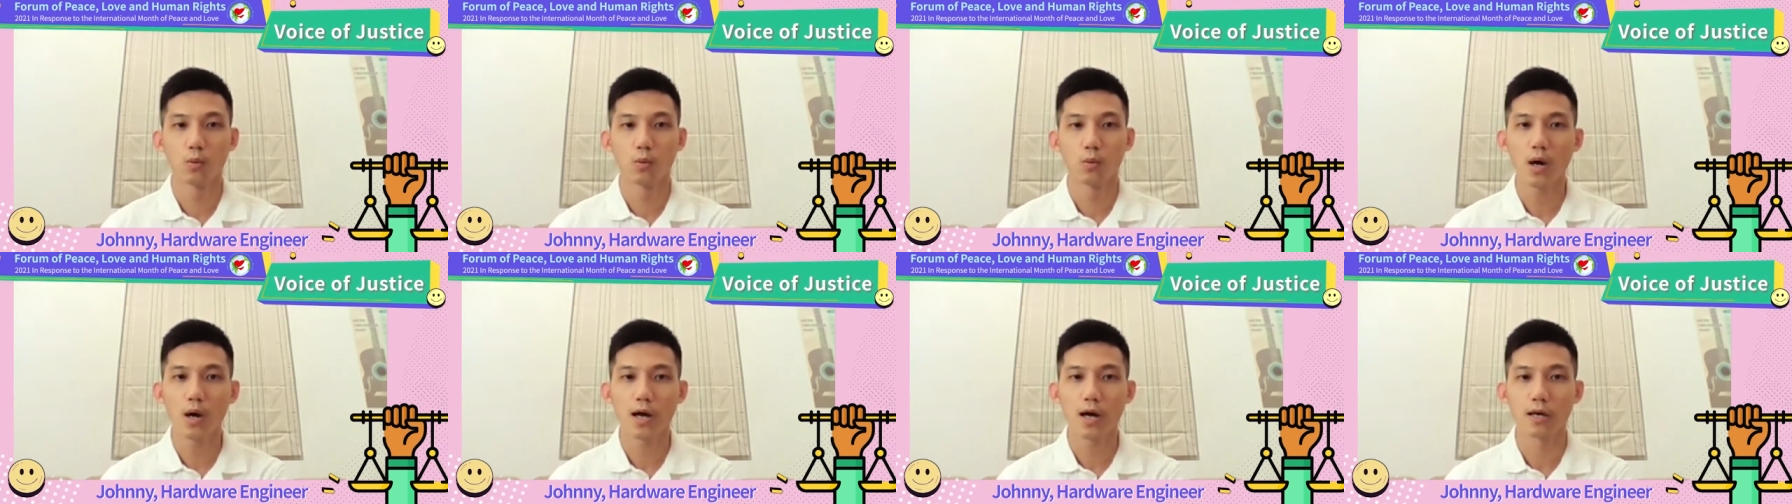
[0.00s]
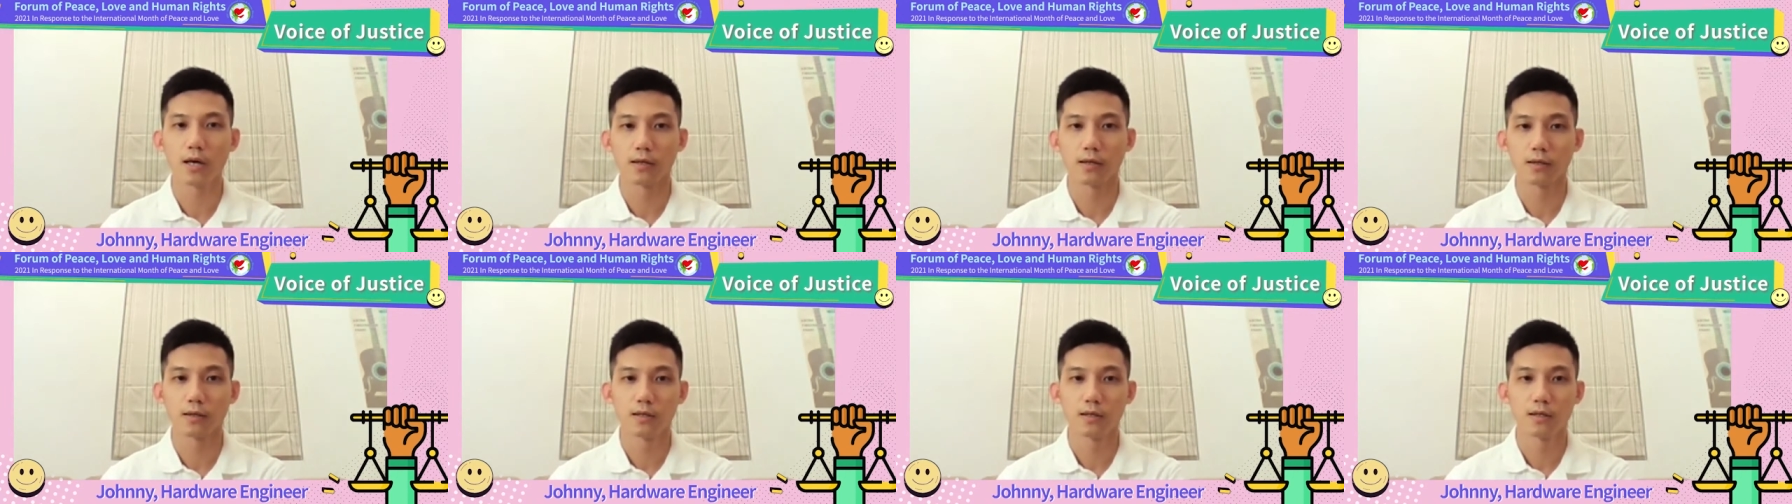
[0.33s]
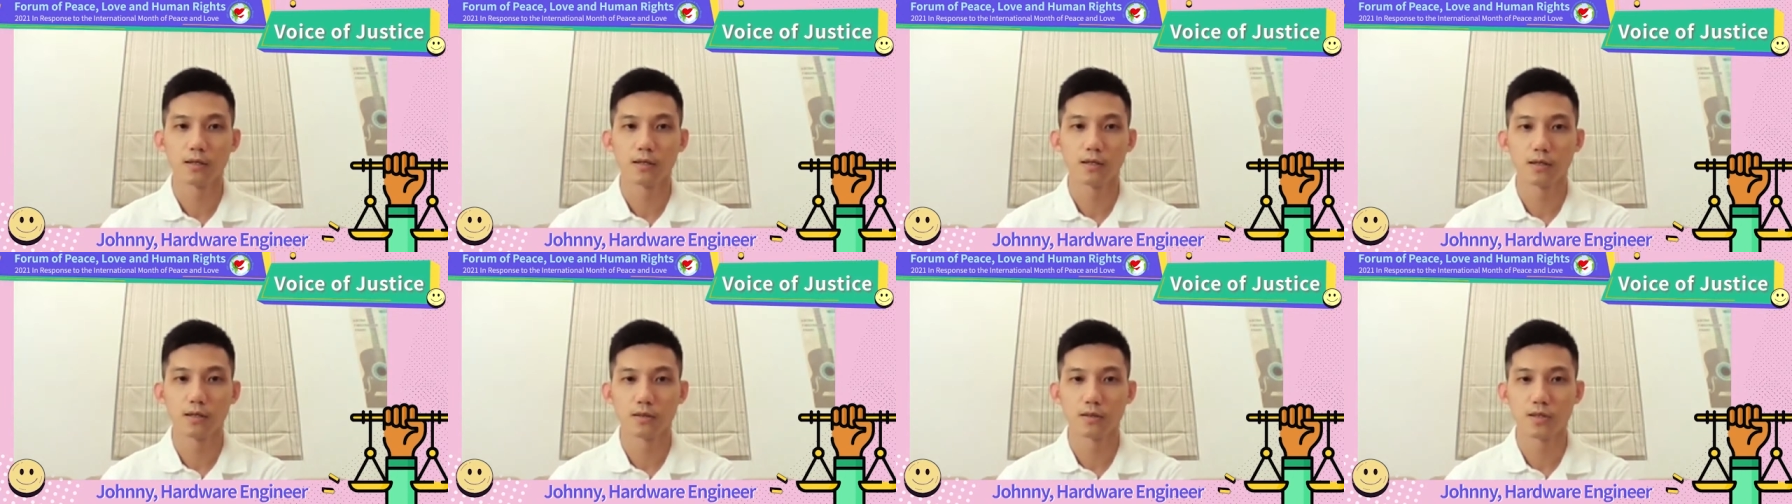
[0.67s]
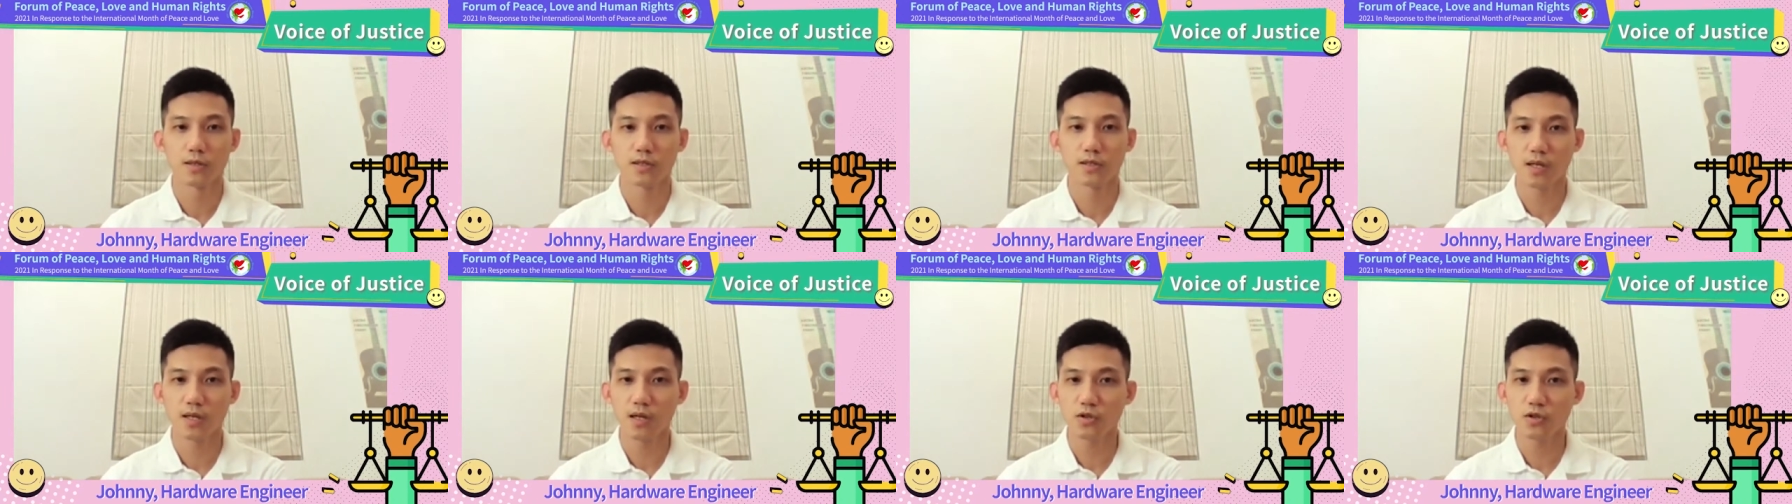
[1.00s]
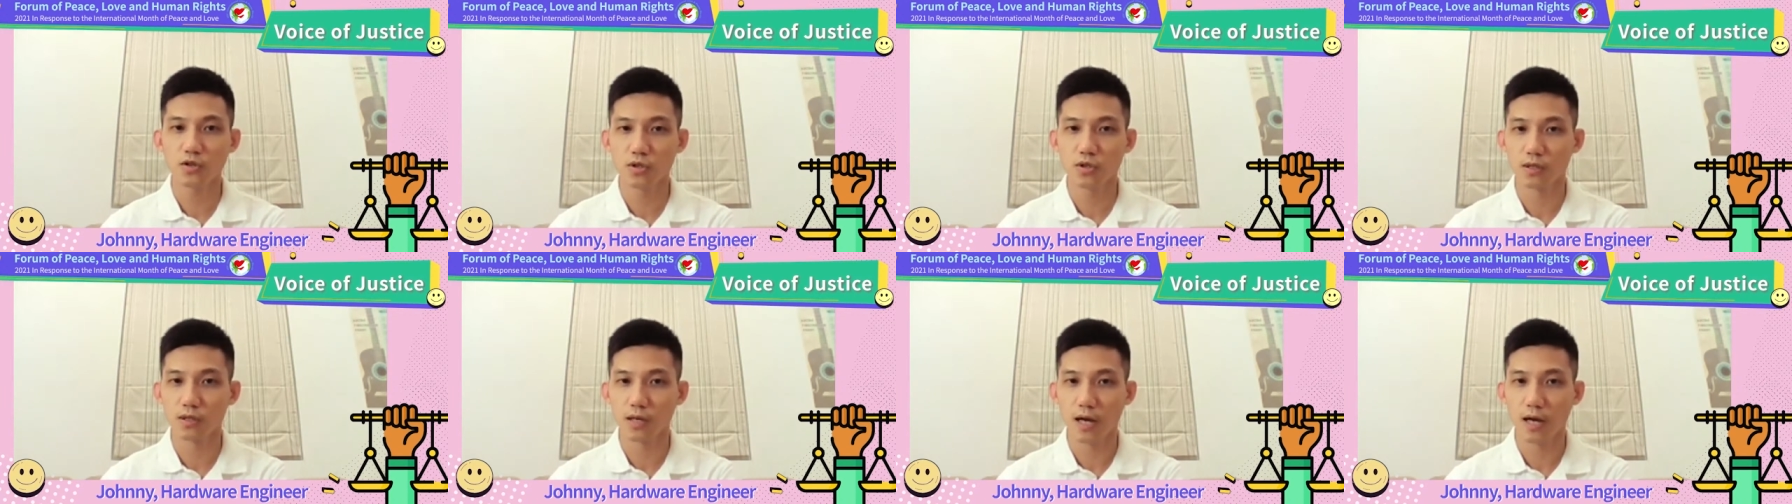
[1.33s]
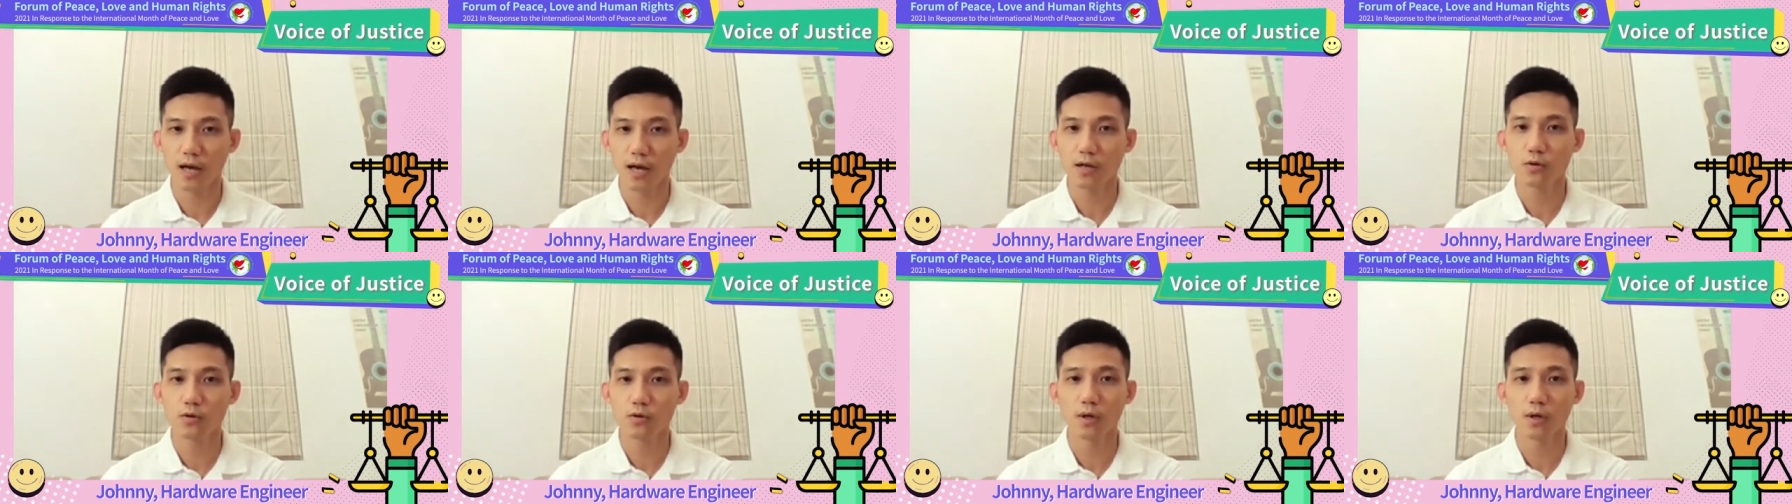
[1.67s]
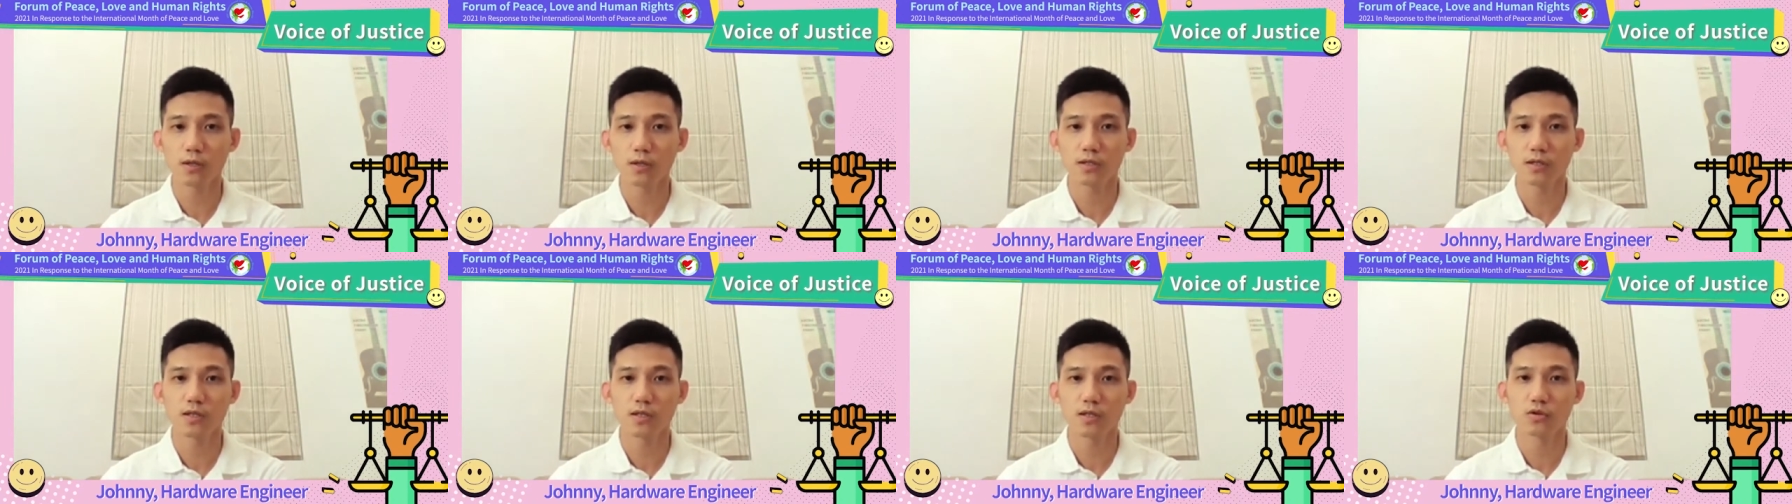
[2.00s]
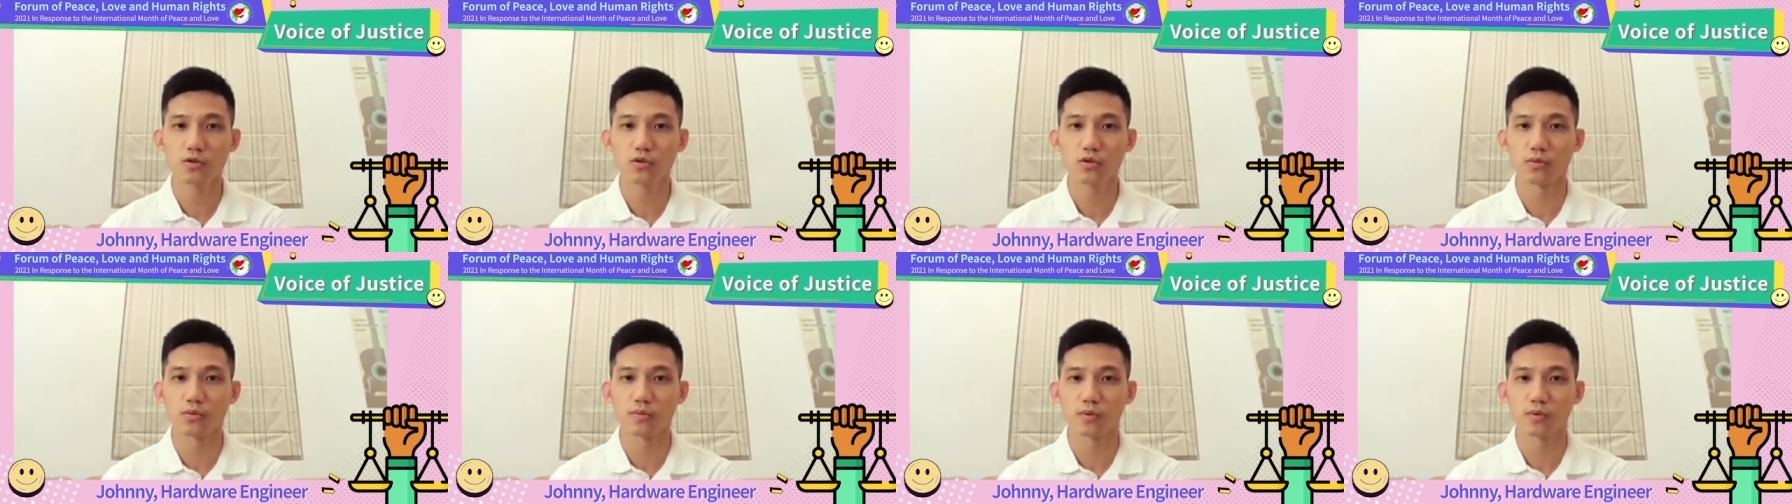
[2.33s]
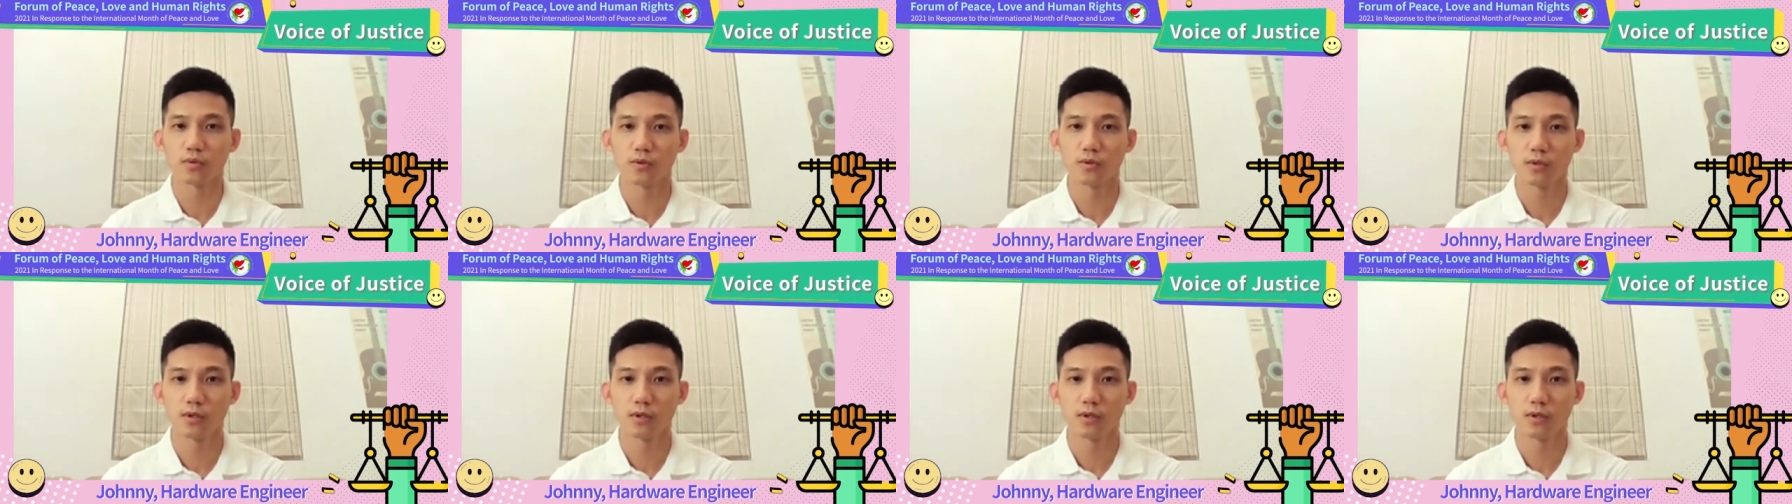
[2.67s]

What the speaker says: Why is such a high quality group